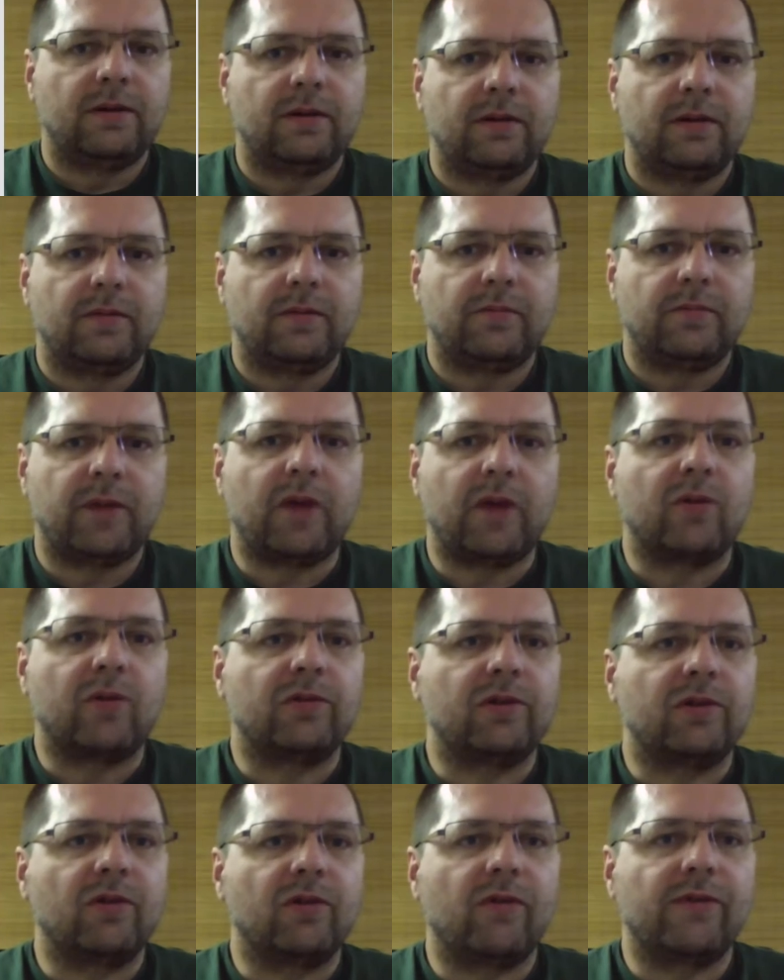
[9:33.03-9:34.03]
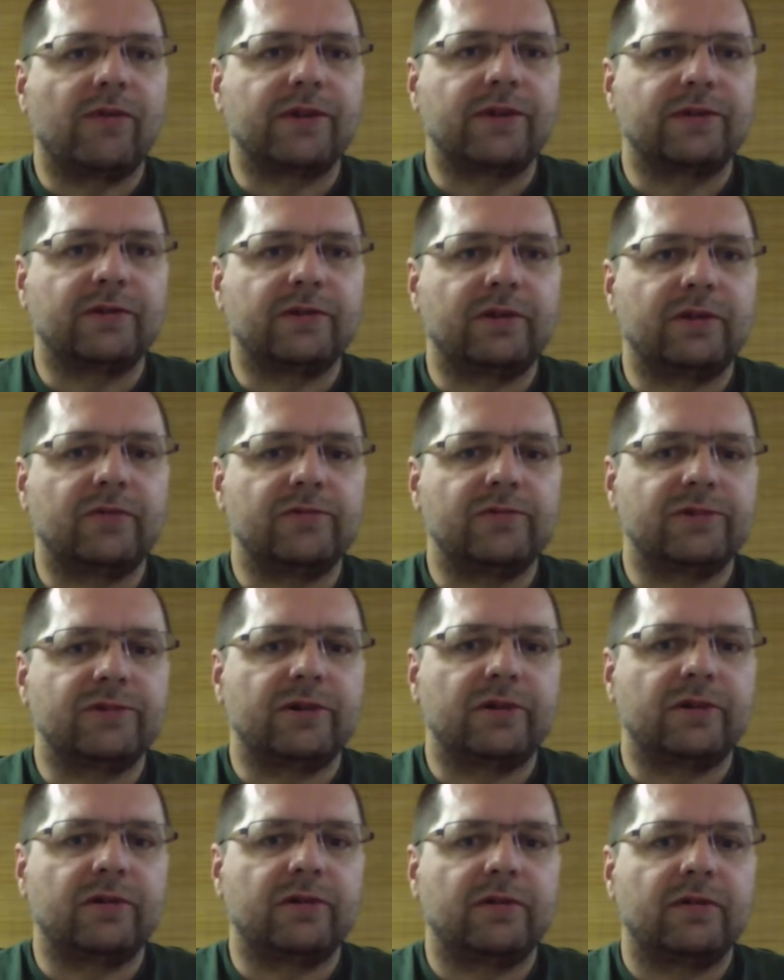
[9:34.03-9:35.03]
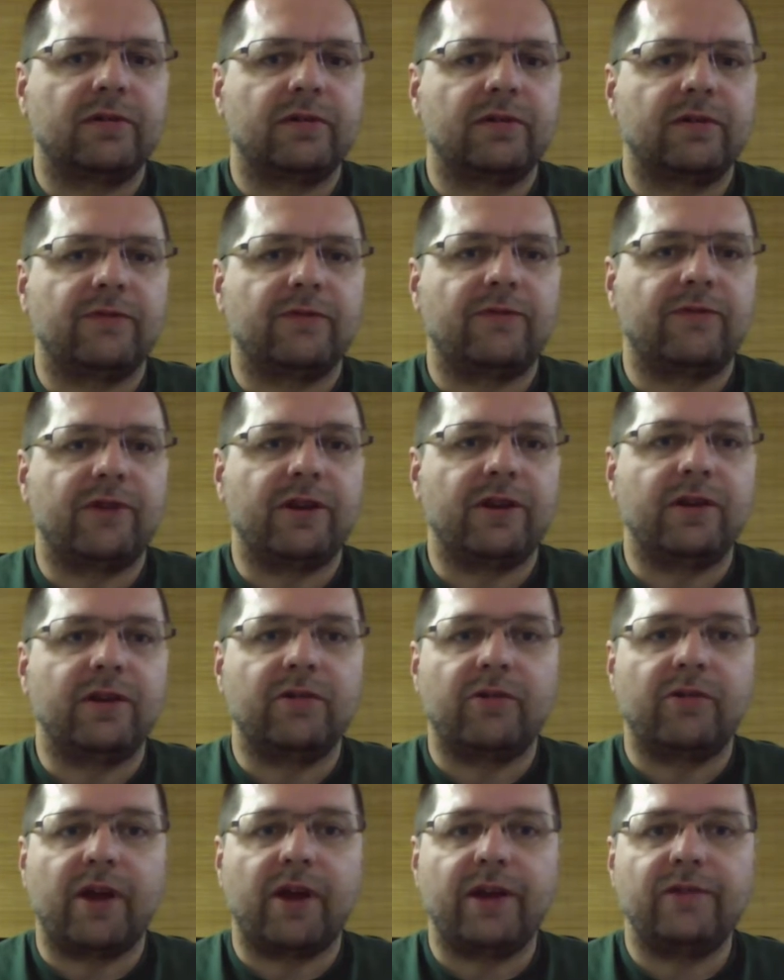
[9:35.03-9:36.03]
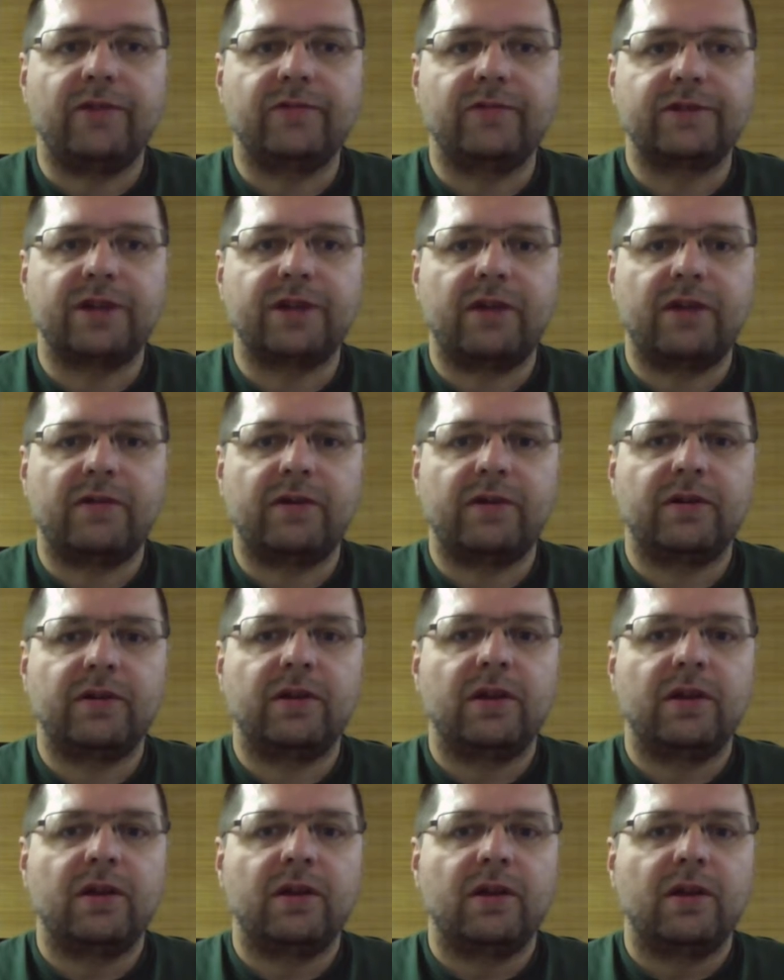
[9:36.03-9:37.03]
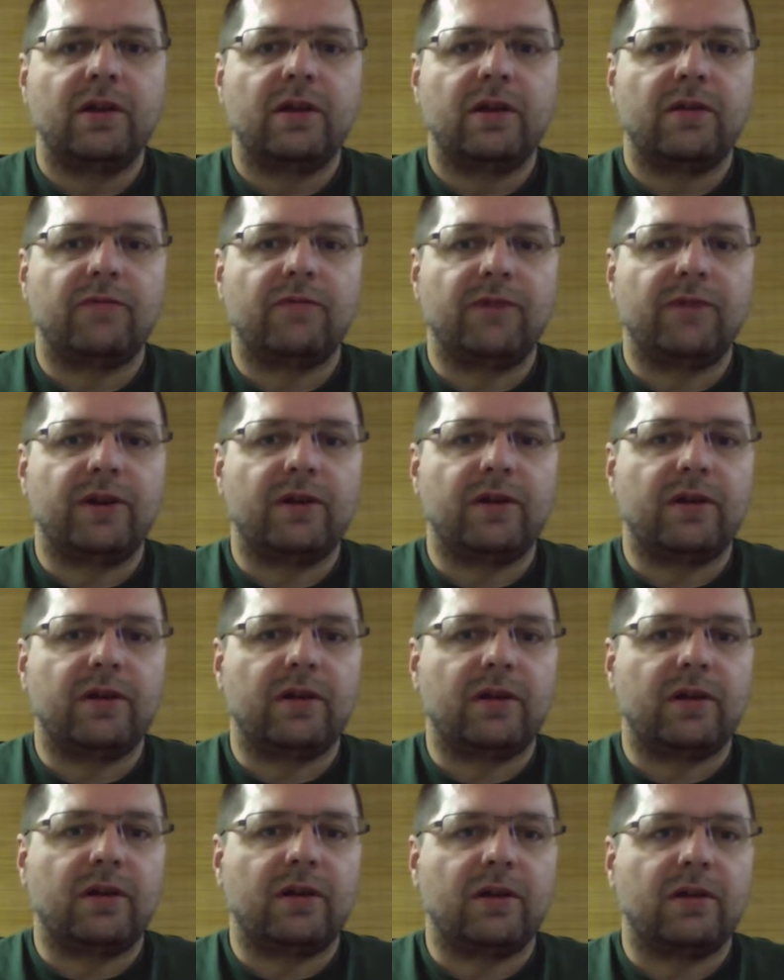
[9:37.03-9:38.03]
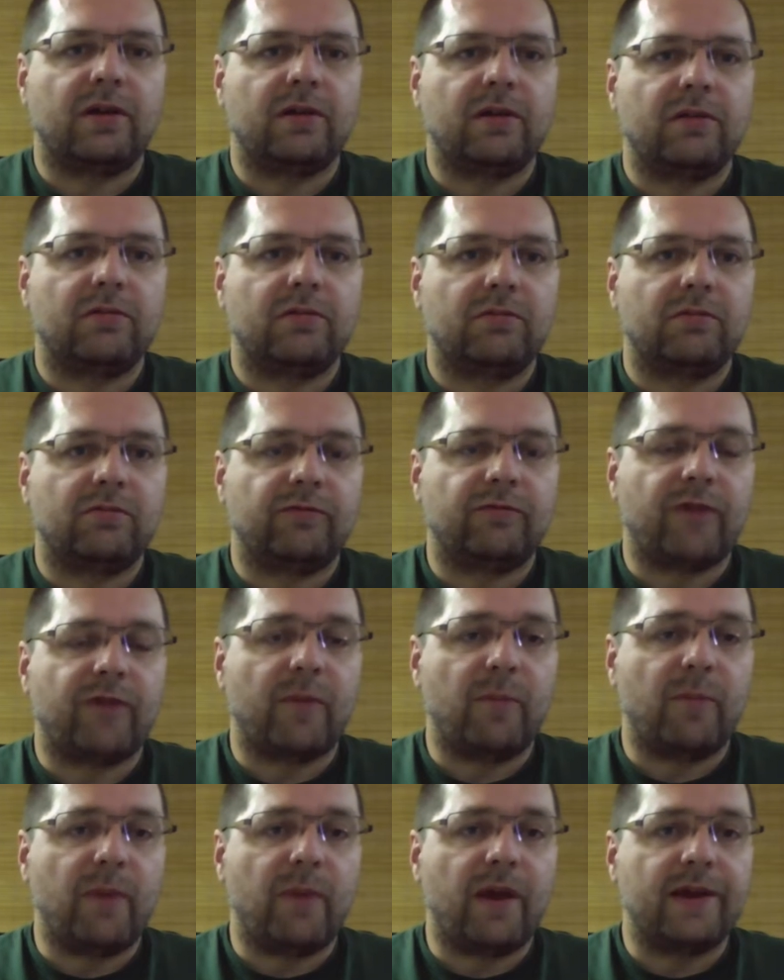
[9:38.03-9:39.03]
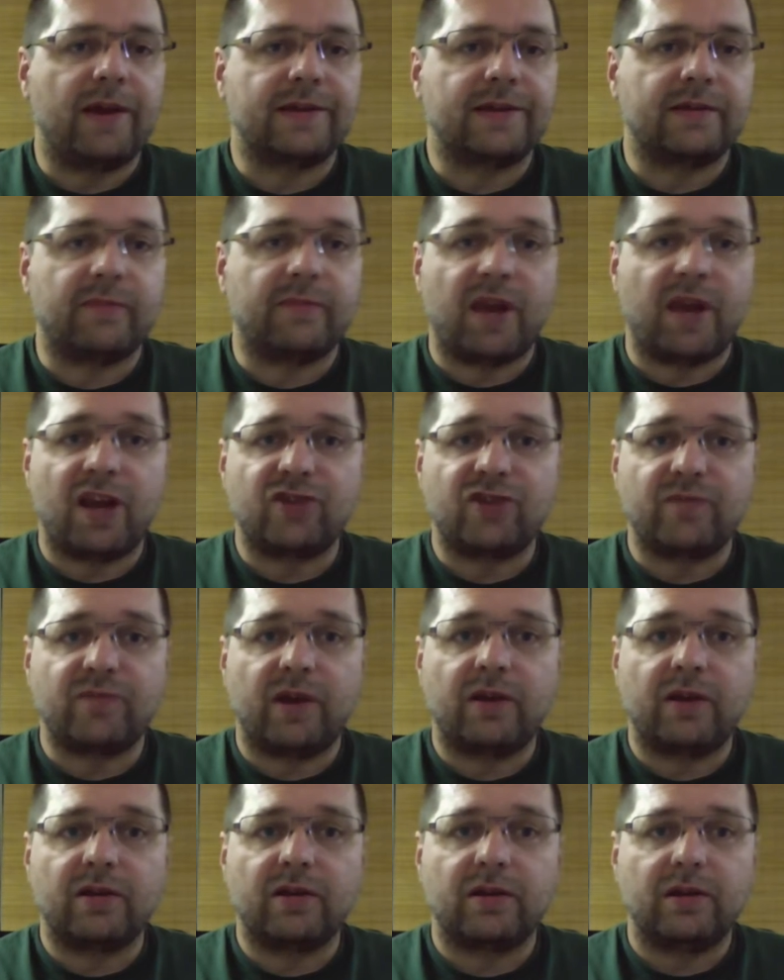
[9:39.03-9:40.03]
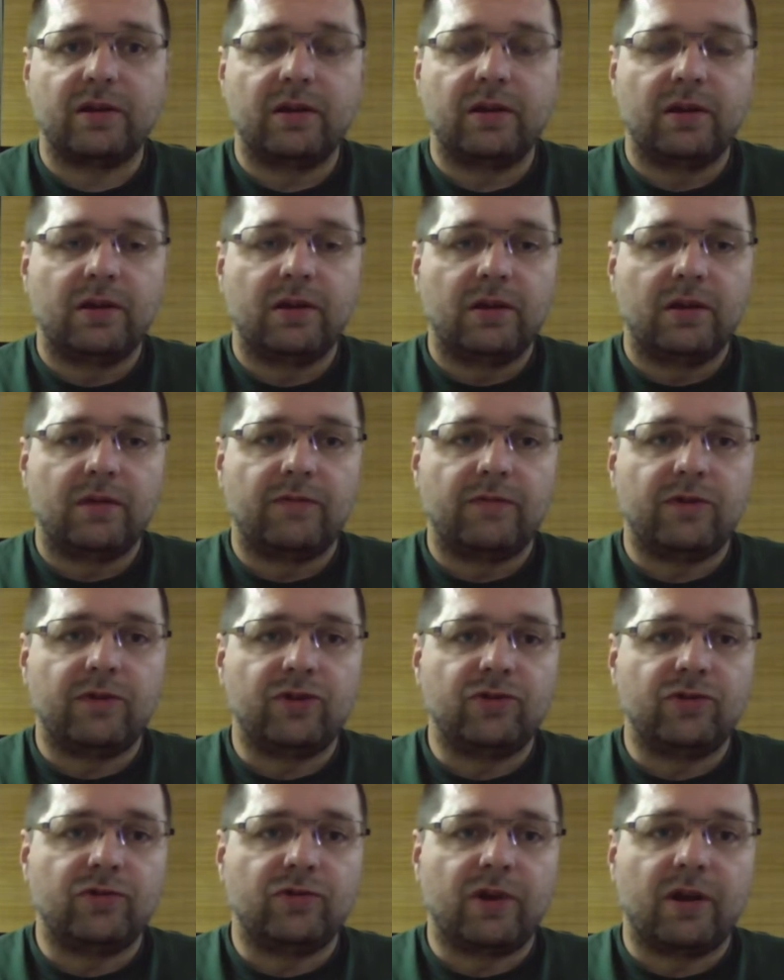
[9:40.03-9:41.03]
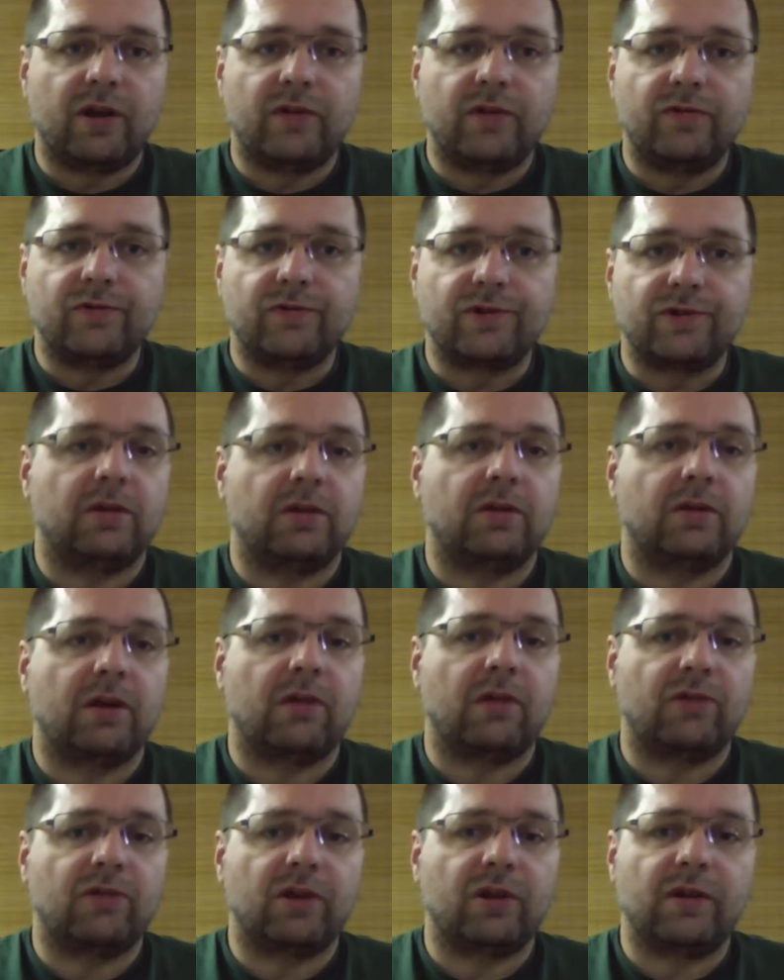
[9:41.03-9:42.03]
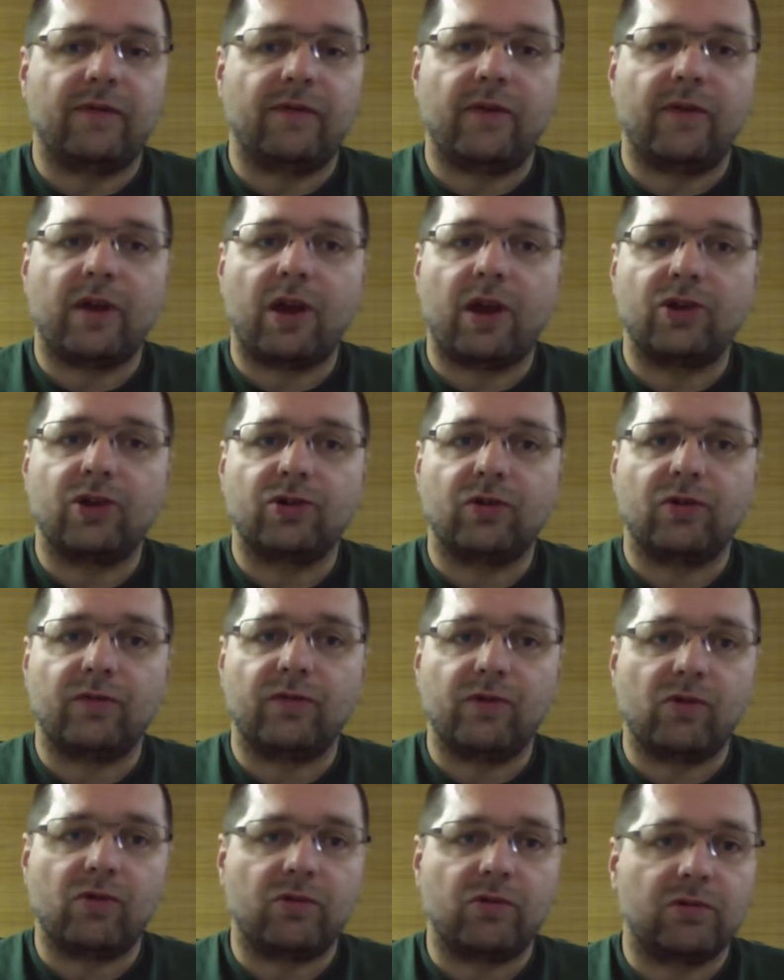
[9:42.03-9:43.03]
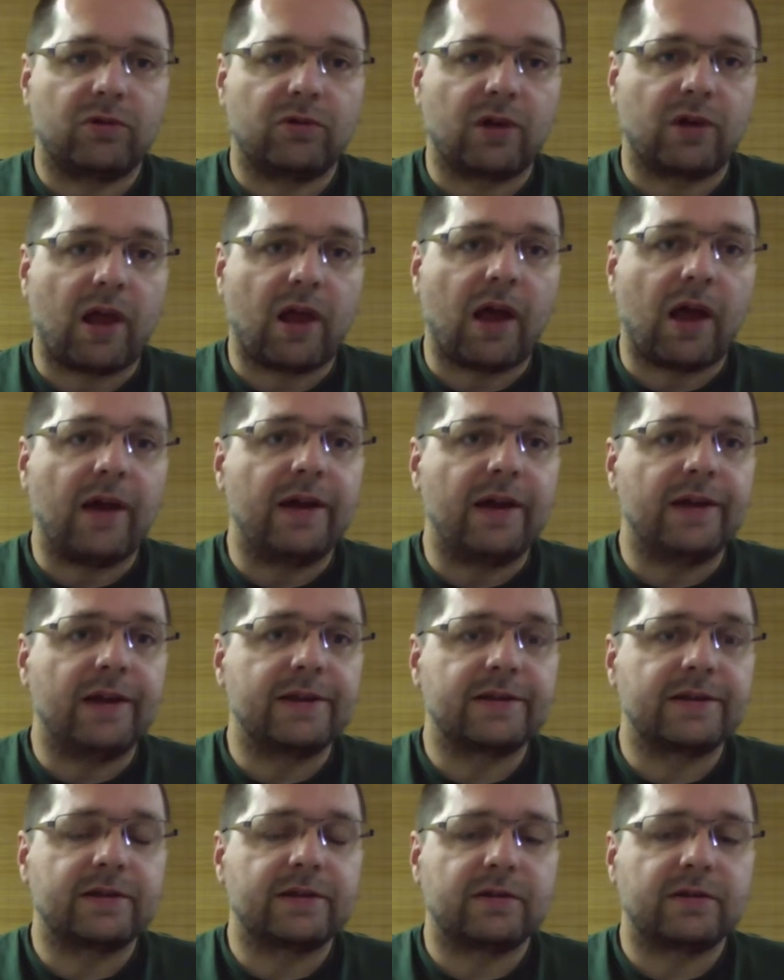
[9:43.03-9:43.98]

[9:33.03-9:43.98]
MikroTik offers to the user free Radius server with web-based management, which you can use for authentication of your clients